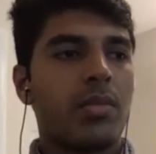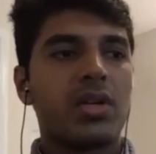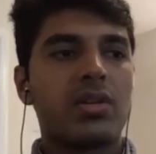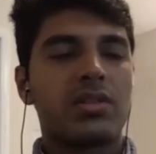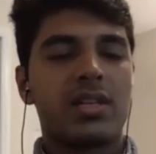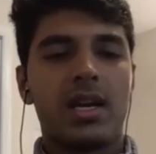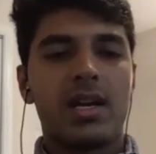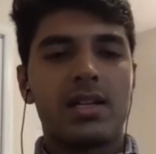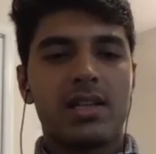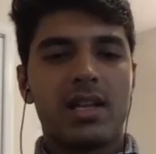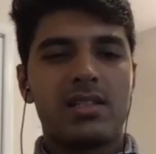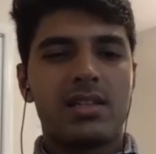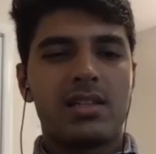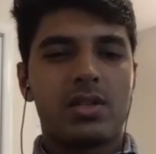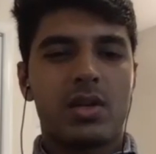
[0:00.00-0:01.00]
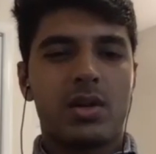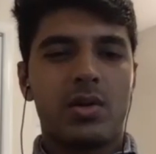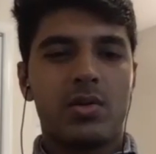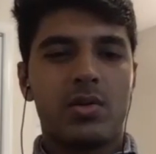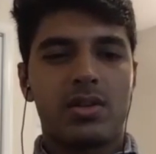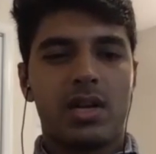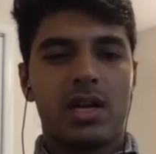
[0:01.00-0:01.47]
because data science is
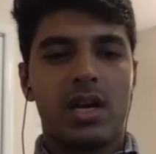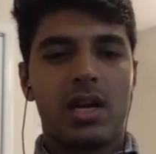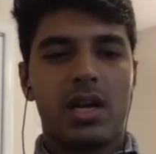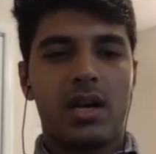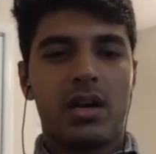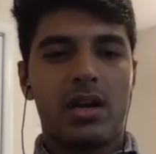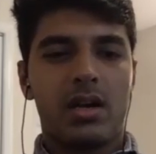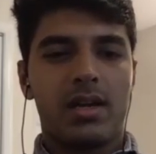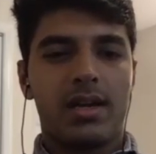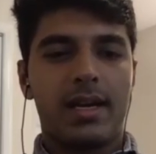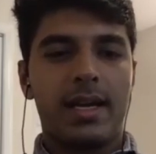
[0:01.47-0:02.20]
closely